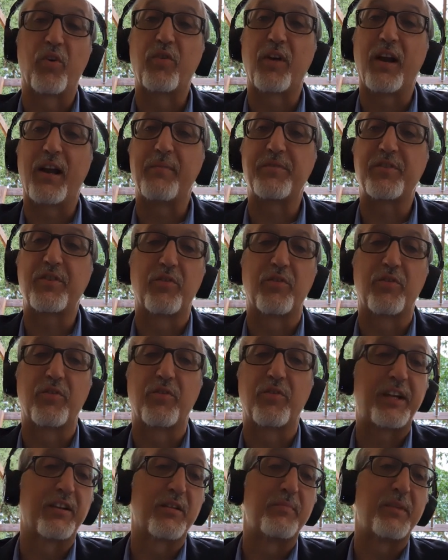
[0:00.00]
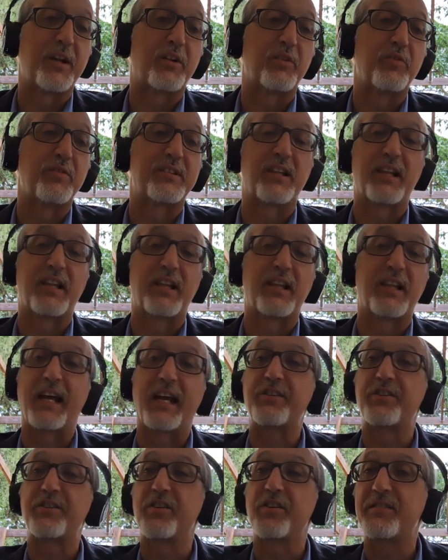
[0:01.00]
The program's curriculum includes
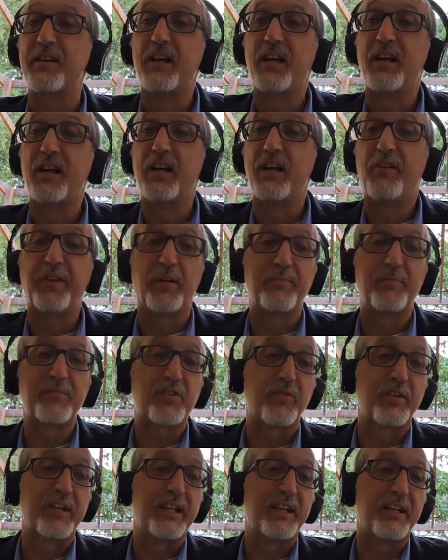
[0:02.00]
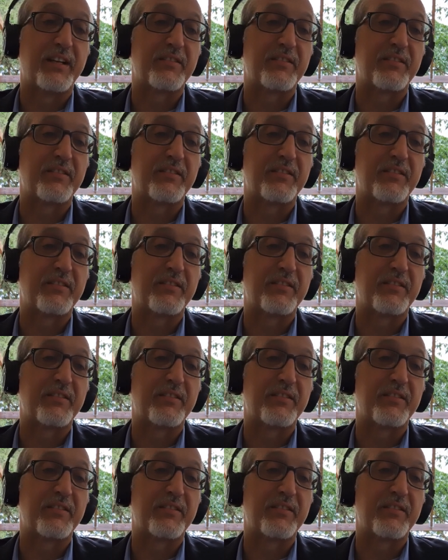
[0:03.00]
lectures, film